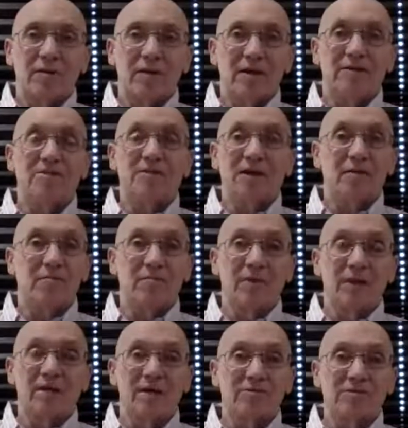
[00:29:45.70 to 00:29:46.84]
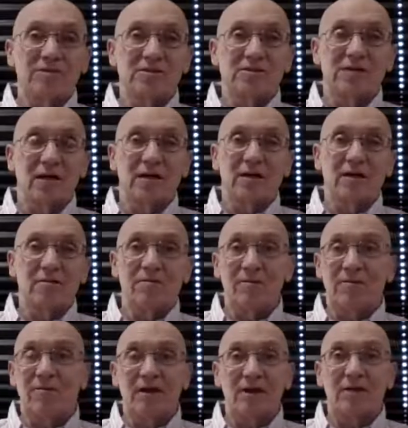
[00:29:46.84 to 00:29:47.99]
Insight Meditation Society,
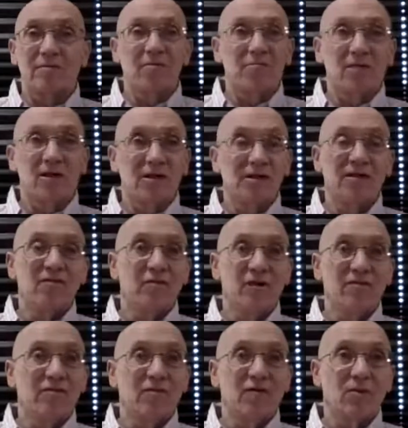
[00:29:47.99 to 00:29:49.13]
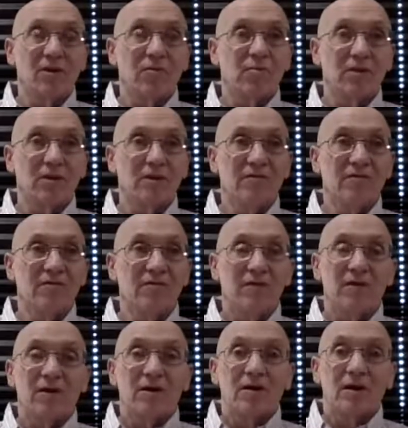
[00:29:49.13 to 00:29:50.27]
they can believe whatever they want to believe,
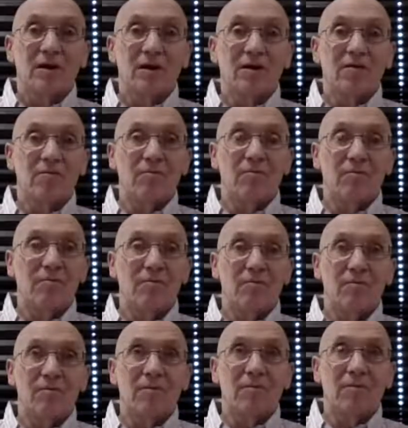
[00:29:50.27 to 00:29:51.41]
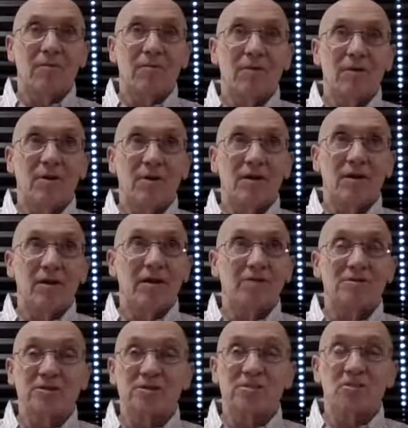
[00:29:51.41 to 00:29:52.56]
and
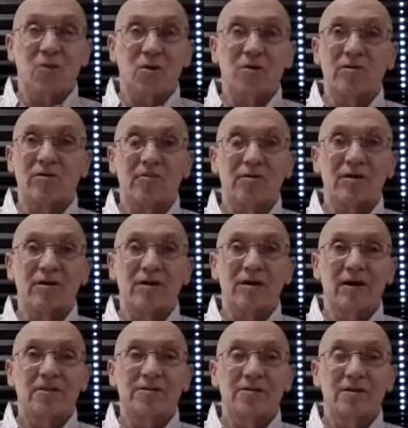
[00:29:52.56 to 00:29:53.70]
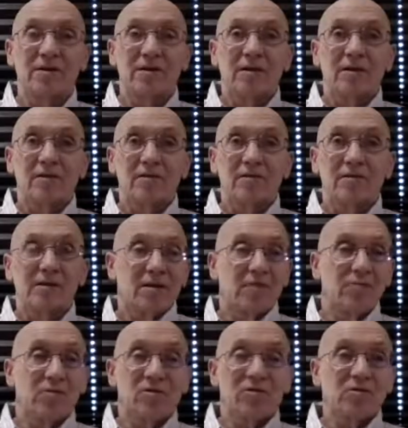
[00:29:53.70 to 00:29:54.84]
it's just important to recognize that the
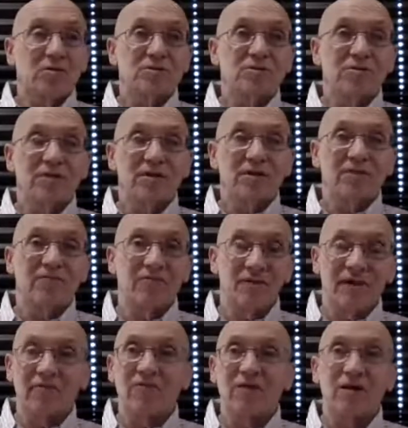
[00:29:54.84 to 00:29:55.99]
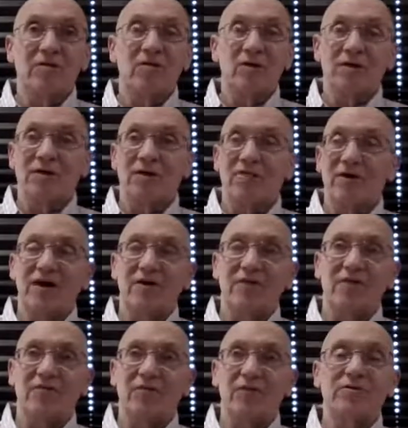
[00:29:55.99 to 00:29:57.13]
Buddha taught something different. And that really, if
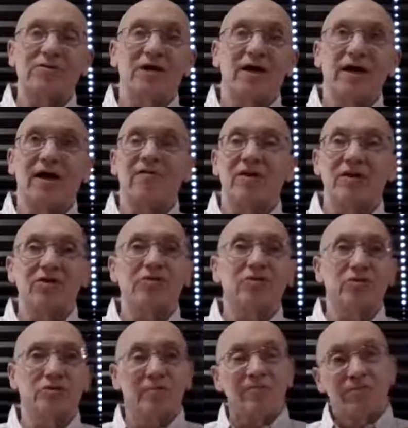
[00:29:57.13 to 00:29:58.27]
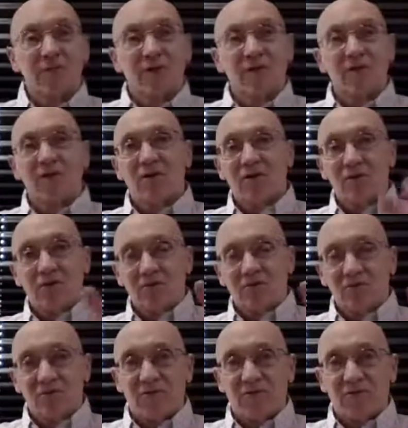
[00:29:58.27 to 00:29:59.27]
I would say I have an issue with